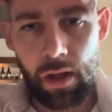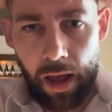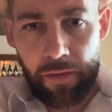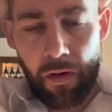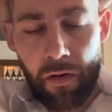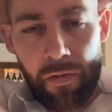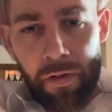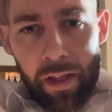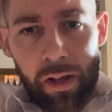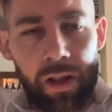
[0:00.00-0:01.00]
Have you ever
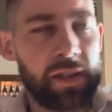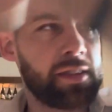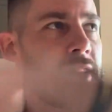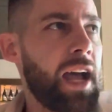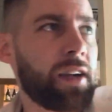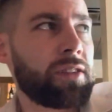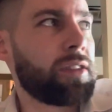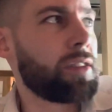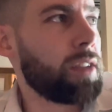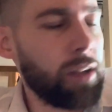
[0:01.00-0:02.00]
felt like all the
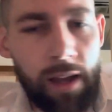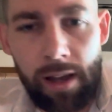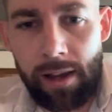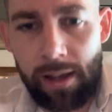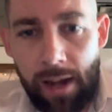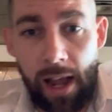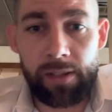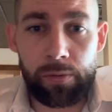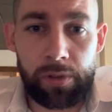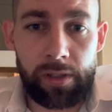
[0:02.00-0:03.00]
stacks and
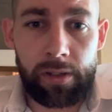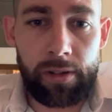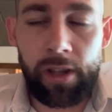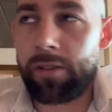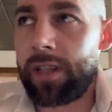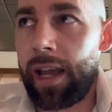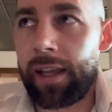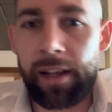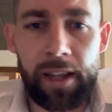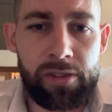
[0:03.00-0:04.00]
odds were, you know, stacking
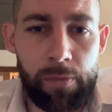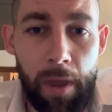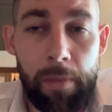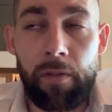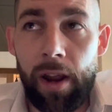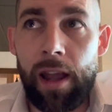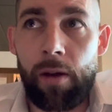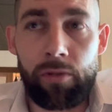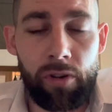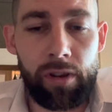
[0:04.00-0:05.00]
against you? Maybe right
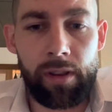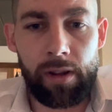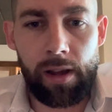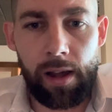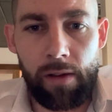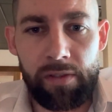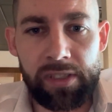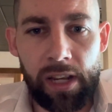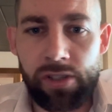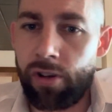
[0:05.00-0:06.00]
now during the
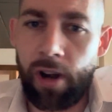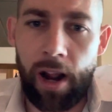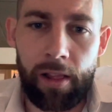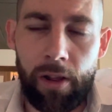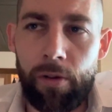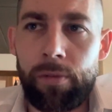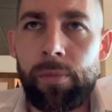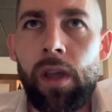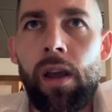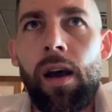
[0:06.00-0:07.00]
recession, you're not alone.
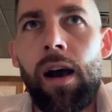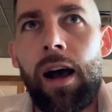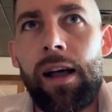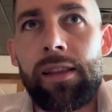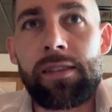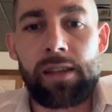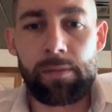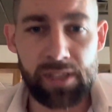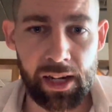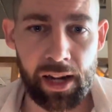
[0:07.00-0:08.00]
Listen, I'm
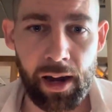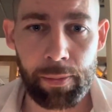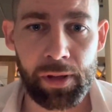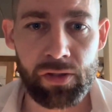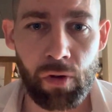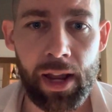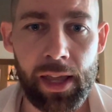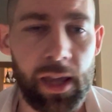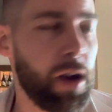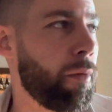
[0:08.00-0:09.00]
sitting at a place right
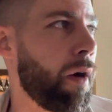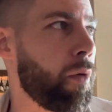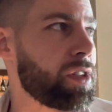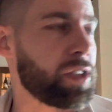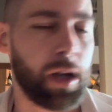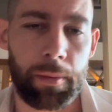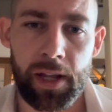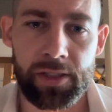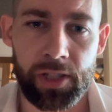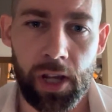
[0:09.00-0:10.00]
here where I was a couple
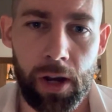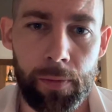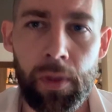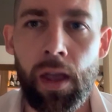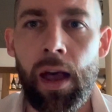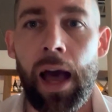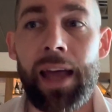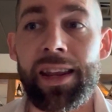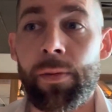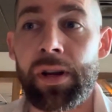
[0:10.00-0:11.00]
nights ago. I
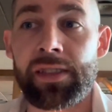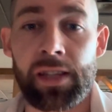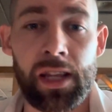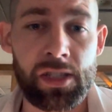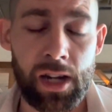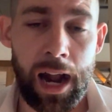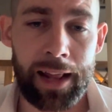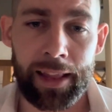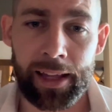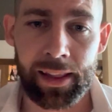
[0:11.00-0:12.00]
did a presentation
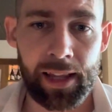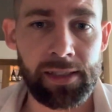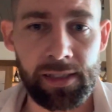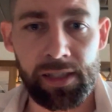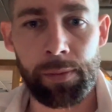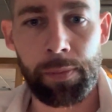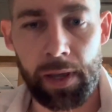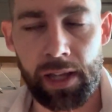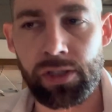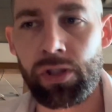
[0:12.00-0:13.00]
on like a licensee
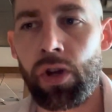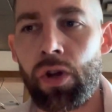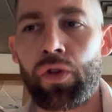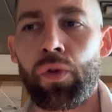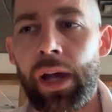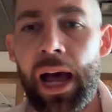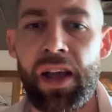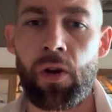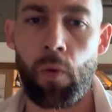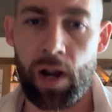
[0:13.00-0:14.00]
pitch to a guy
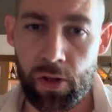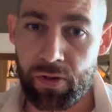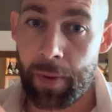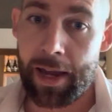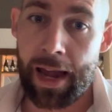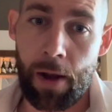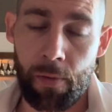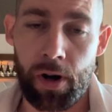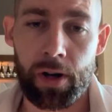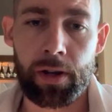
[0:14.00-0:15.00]
who wanted to use my
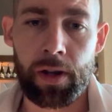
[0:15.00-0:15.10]
network